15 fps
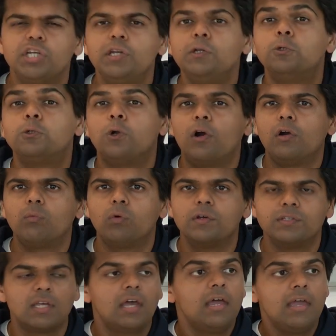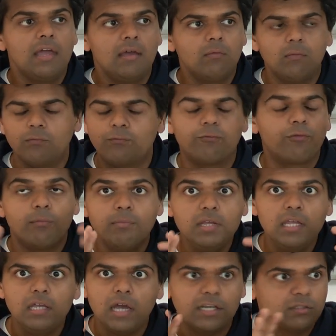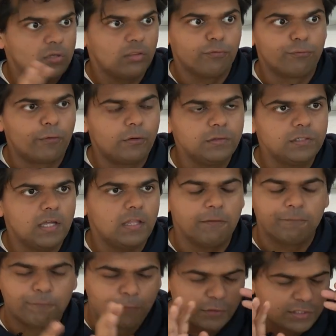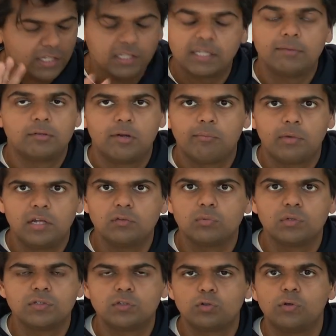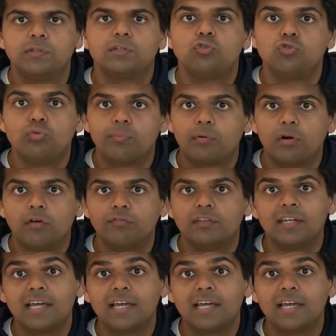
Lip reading: in turn was, for me, I saw the front and the first thing that came to my mind was Toyota Supra of the